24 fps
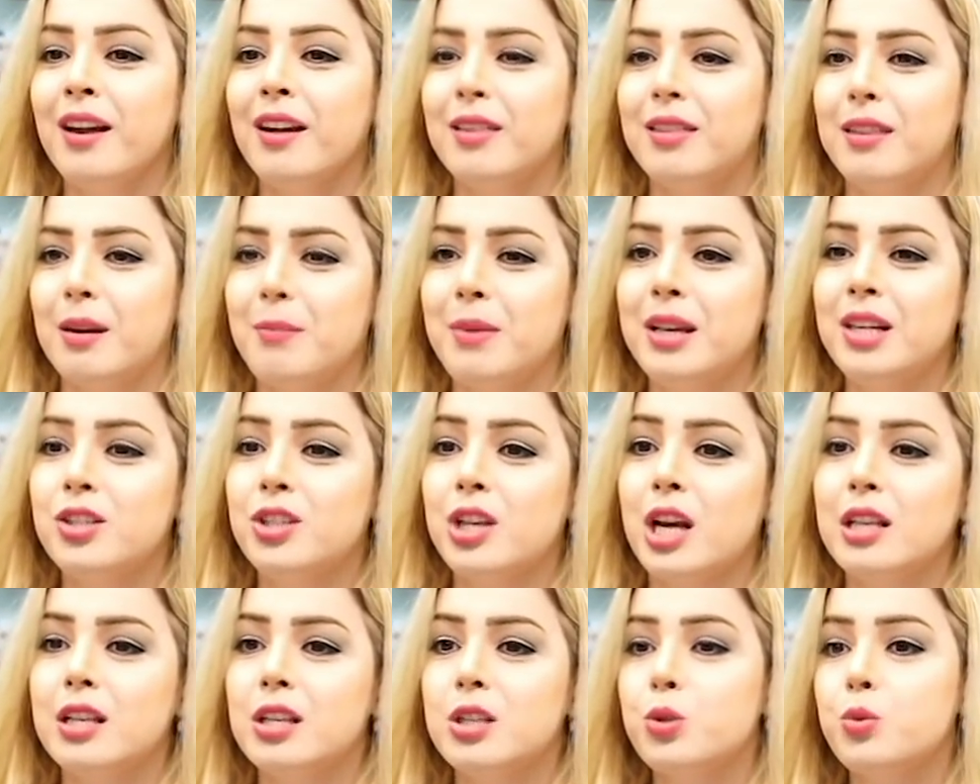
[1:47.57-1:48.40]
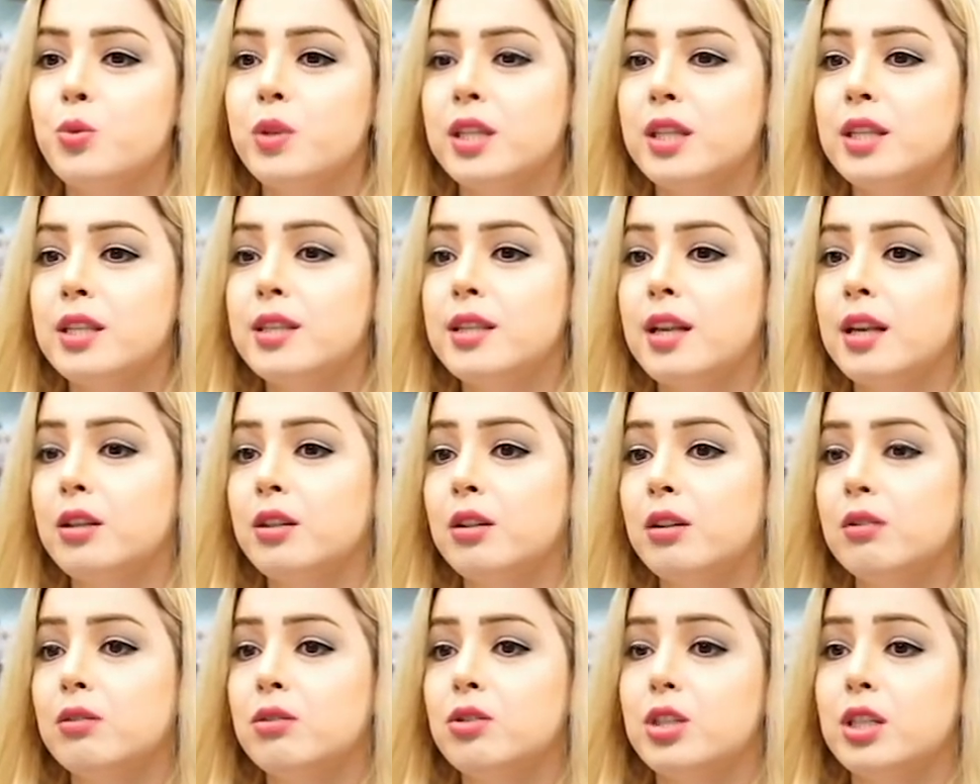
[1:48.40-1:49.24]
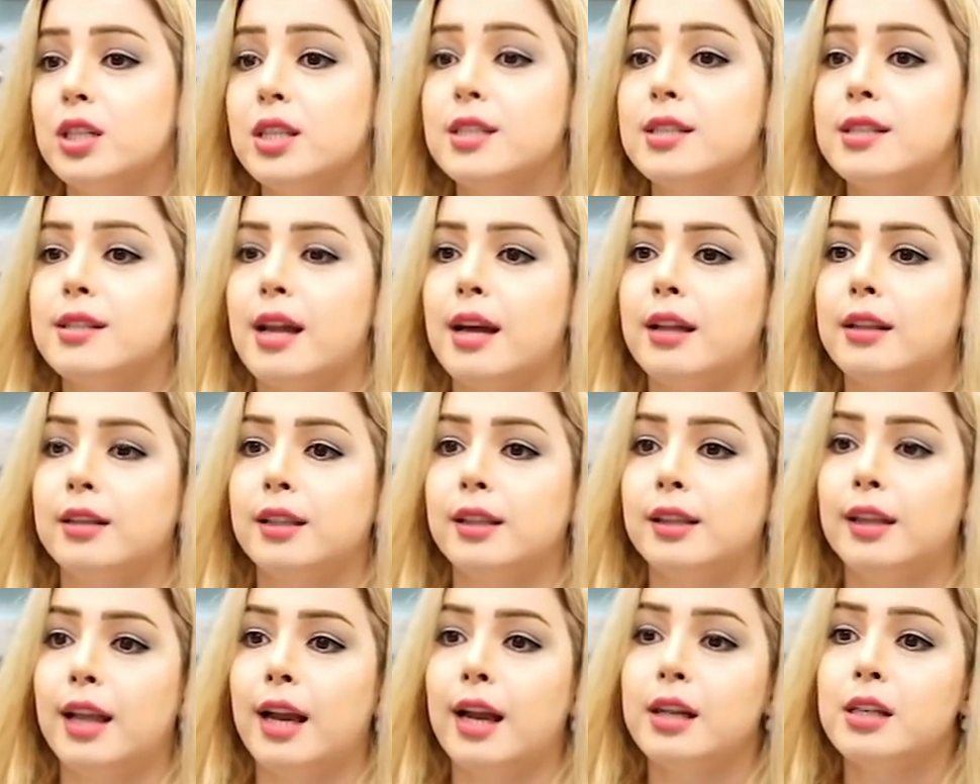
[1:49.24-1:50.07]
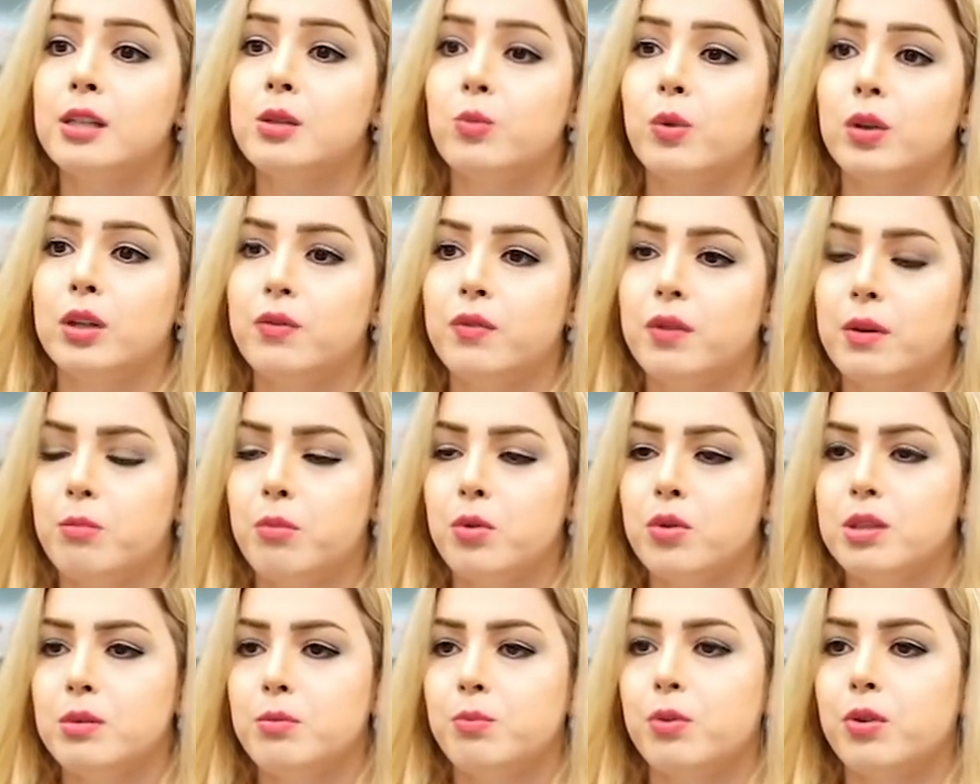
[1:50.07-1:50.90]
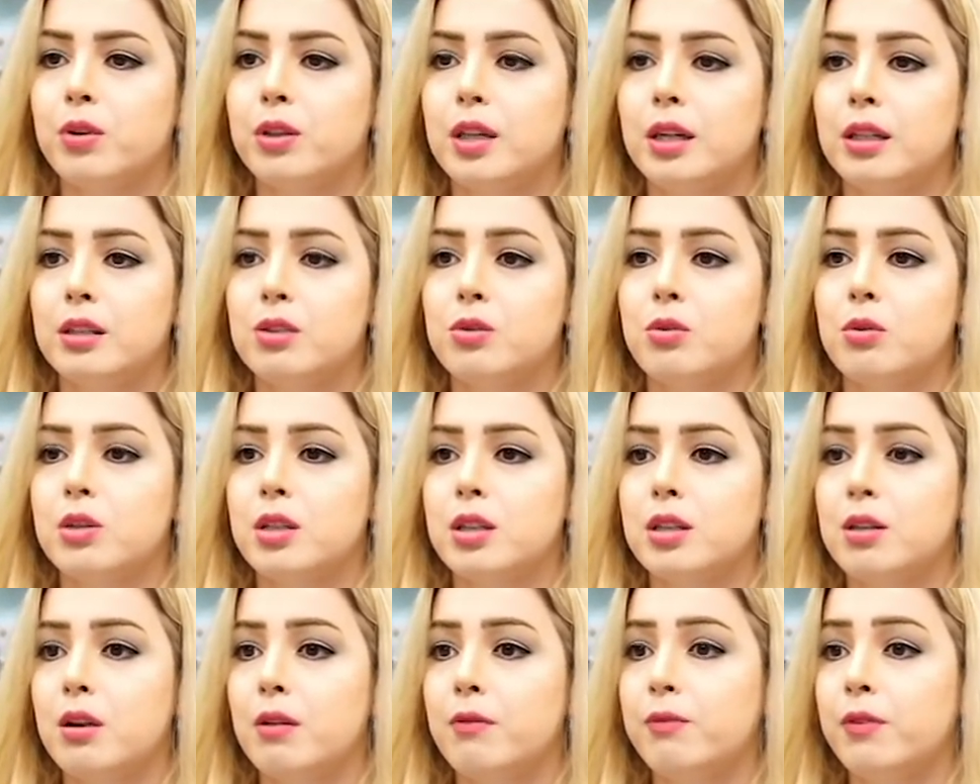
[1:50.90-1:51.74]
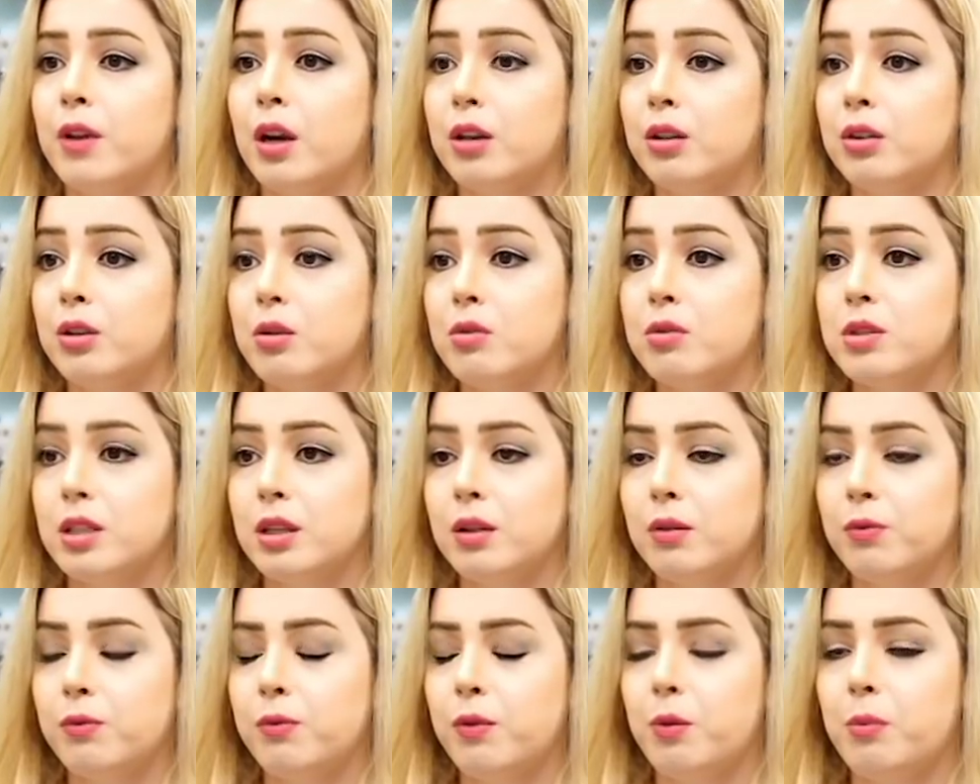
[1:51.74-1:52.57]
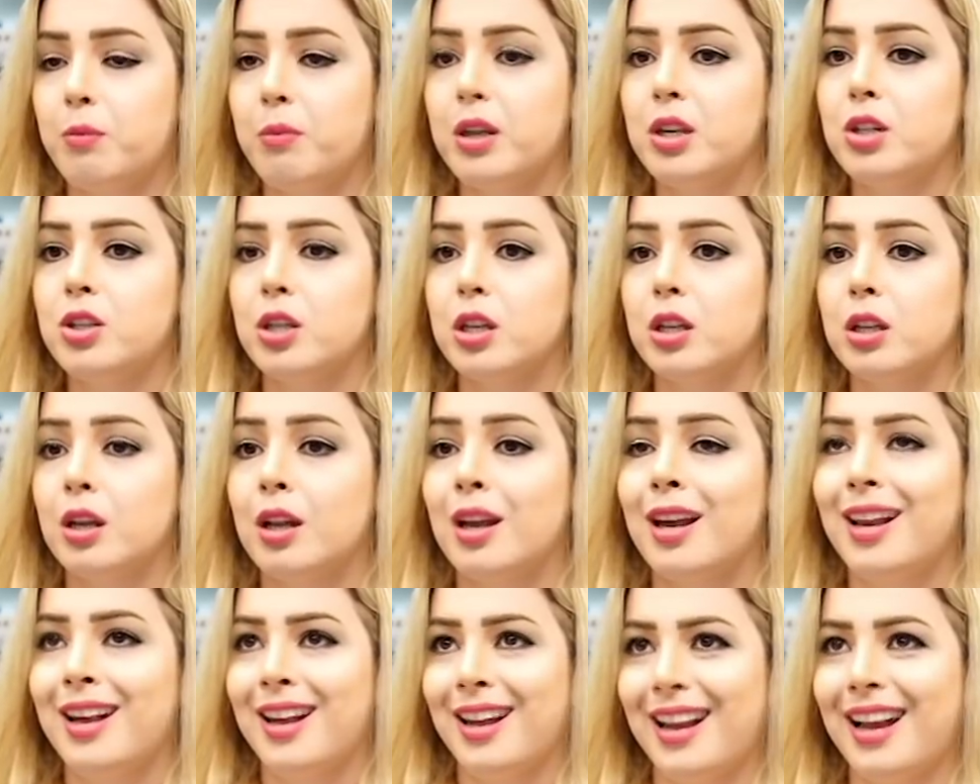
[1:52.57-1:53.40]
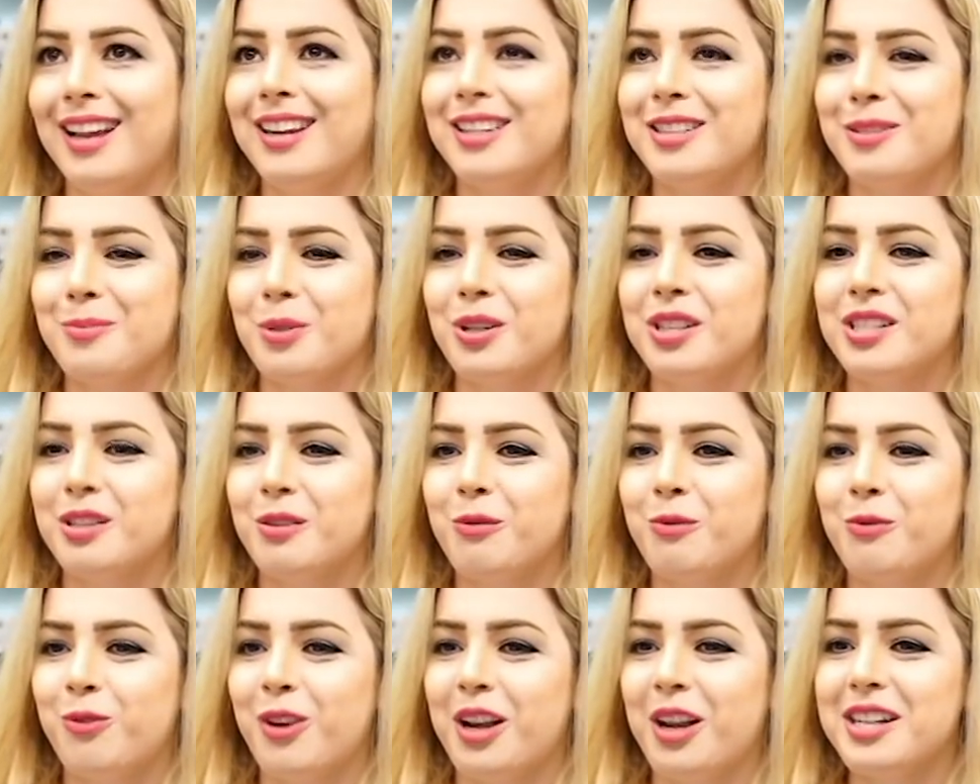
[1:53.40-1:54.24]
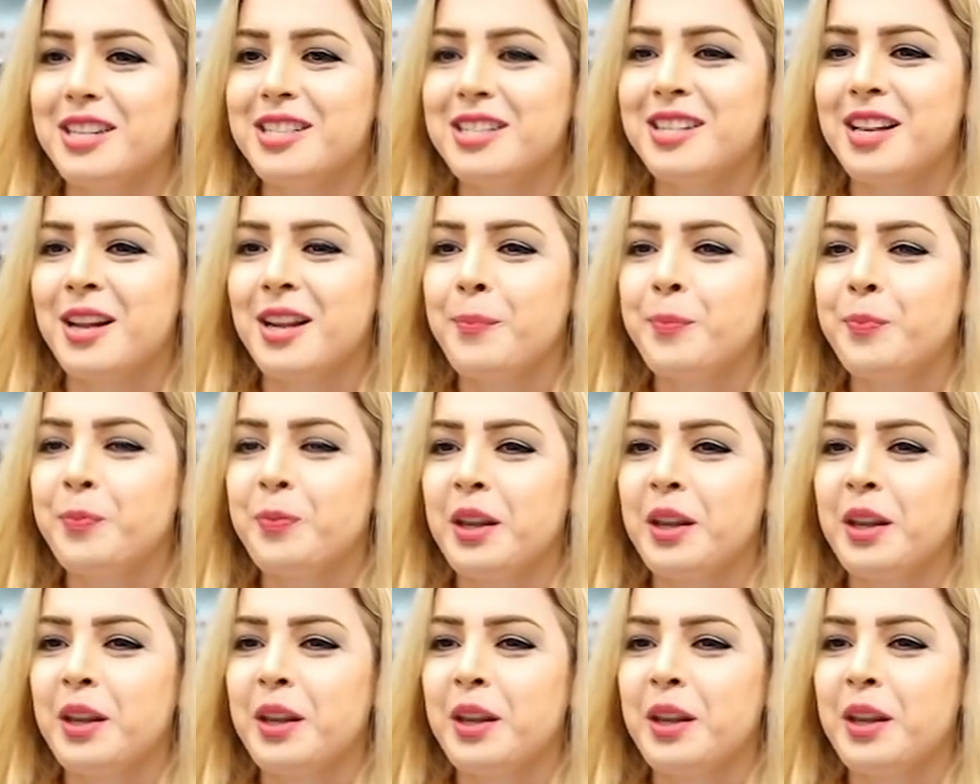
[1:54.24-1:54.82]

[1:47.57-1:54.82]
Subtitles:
The main challenge with this technology is that it lacks one of the most important sources of diagnostic information, an expressive face.